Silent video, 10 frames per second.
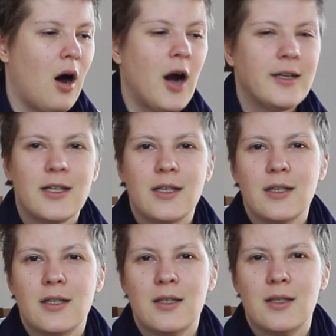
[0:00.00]

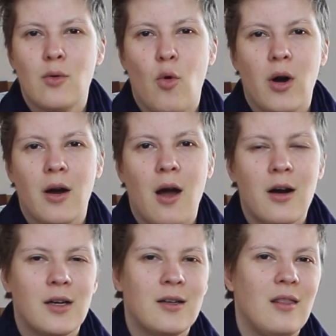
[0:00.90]
artists or
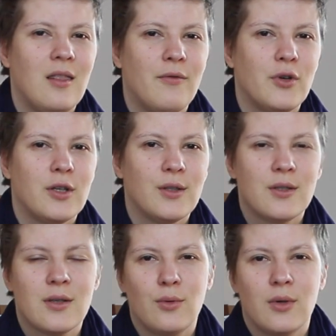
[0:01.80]
art
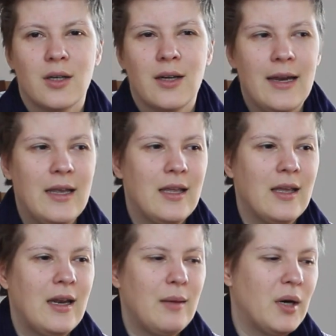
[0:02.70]
lovers or
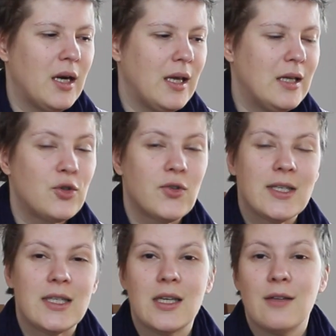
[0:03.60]
anybody
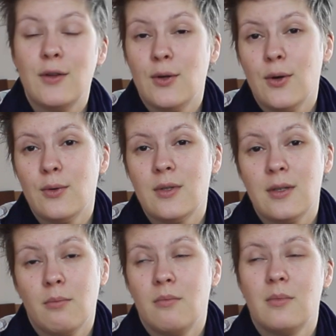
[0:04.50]
interested. If you know
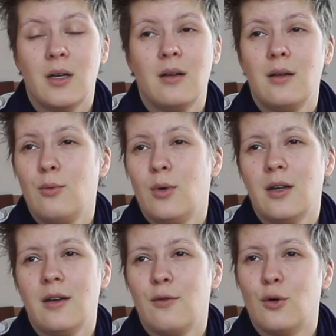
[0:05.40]
somebody,
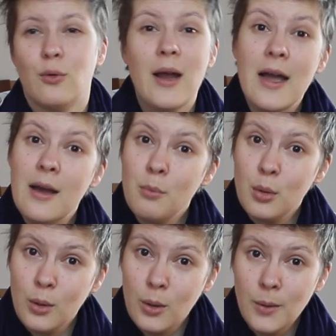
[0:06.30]
whatever,
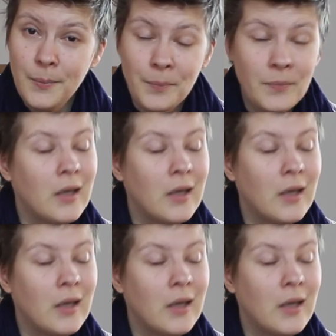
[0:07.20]
ramble.